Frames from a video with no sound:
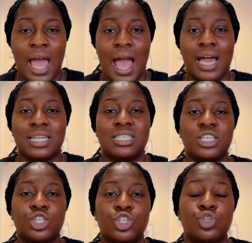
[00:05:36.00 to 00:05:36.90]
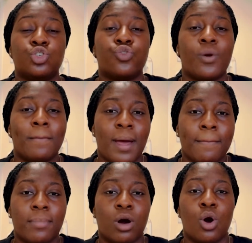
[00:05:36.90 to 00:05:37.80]
and it teaches you to
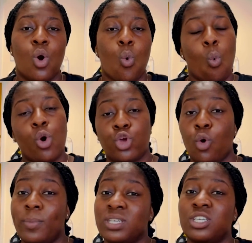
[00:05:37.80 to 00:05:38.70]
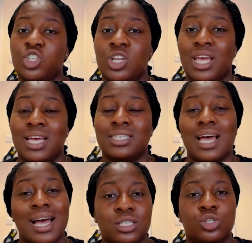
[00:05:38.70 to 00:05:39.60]
remember what your position is
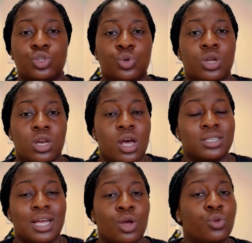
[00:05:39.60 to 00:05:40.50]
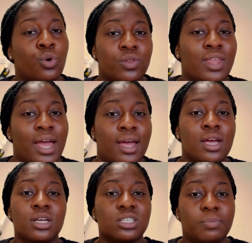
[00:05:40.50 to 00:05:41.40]
as a student nurse, that you're not there
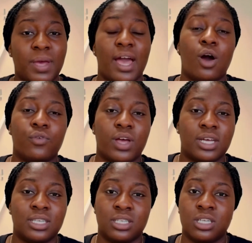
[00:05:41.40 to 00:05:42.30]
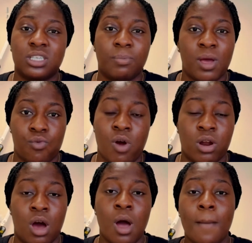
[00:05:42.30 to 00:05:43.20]
to be a healthcare assistant, to be a
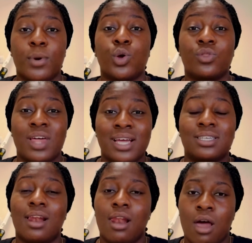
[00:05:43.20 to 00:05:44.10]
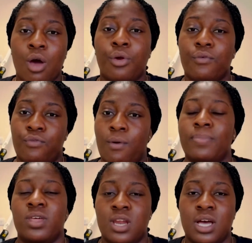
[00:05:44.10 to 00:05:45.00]
runner, but you're there to learn from the
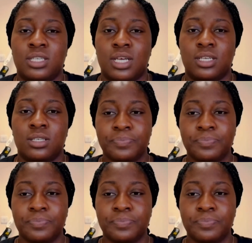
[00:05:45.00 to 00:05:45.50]
nurses.